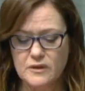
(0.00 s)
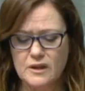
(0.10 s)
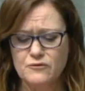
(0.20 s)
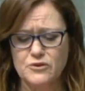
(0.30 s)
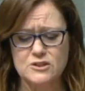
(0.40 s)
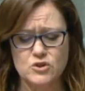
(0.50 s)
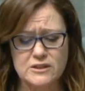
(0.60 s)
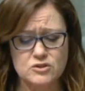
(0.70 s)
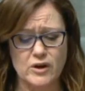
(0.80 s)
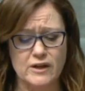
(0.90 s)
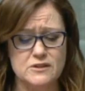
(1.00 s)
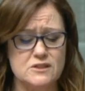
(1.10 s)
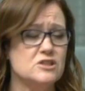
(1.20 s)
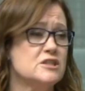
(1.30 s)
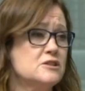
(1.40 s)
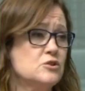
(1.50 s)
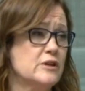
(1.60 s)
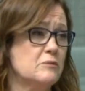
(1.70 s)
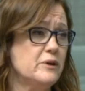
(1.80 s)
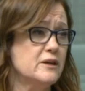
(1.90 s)
for the truck drivers to schedule
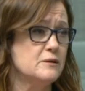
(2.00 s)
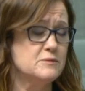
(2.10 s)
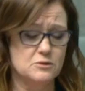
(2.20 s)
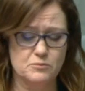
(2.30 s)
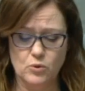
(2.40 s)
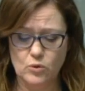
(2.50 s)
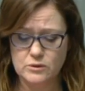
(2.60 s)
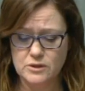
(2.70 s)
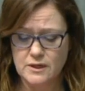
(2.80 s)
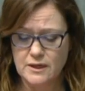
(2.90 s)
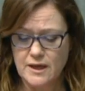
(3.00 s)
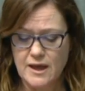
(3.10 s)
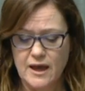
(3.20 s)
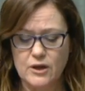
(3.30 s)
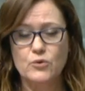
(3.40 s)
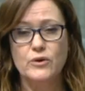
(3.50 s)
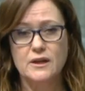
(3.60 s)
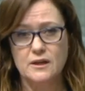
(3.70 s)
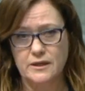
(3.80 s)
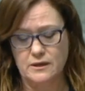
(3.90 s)
their pickups to port, and
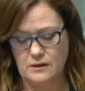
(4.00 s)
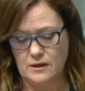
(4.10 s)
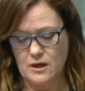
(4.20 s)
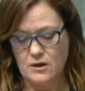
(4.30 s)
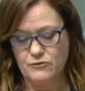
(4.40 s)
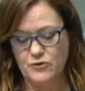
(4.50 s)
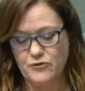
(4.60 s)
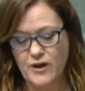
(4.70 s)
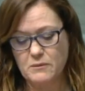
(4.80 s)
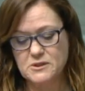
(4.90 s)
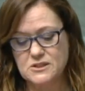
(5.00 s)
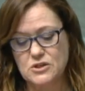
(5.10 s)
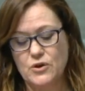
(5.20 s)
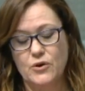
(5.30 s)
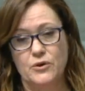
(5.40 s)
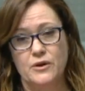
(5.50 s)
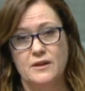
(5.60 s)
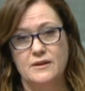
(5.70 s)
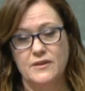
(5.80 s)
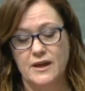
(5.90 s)
critically, for farmers to know
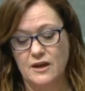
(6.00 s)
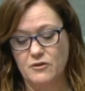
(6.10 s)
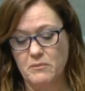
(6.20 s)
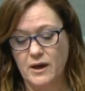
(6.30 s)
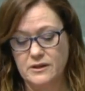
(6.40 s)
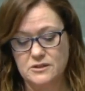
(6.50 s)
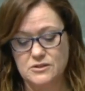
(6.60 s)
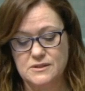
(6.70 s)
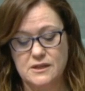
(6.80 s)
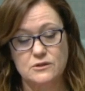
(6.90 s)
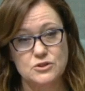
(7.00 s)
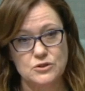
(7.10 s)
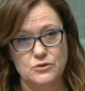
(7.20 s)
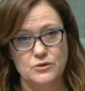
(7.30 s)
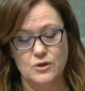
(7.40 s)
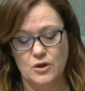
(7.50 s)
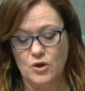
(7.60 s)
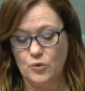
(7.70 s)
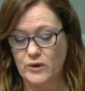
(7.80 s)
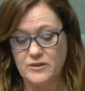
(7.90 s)
that they have a market to sell to
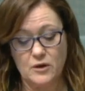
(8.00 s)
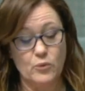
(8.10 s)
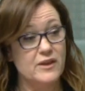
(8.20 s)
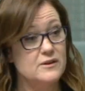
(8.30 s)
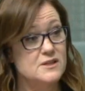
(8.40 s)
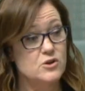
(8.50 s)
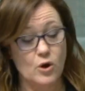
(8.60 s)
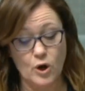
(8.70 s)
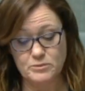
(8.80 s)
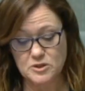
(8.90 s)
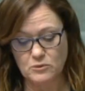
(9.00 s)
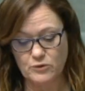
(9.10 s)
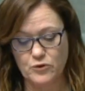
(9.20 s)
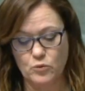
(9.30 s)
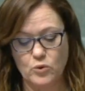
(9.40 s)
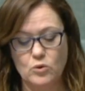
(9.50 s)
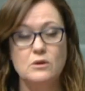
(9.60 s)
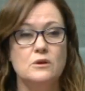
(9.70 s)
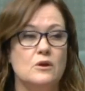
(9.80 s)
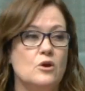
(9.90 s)
when their weathers are not optimal for wool
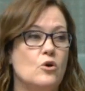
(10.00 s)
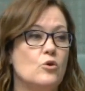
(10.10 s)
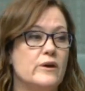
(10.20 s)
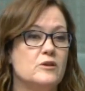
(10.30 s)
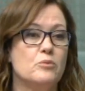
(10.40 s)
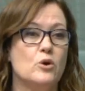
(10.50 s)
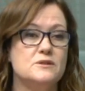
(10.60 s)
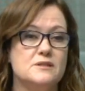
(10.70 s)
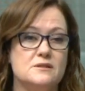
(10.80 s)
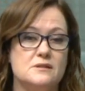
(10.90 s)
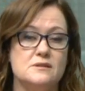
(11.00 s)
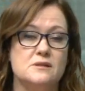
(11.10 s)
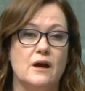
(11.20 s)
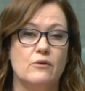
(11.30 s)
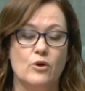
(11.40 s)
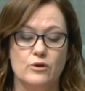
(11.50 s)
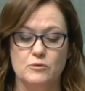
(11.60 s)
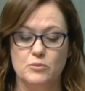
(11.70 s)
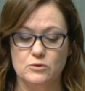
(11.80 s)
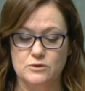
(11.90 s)
or where the processors are
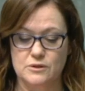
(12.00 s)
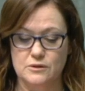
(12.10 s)
overbooked.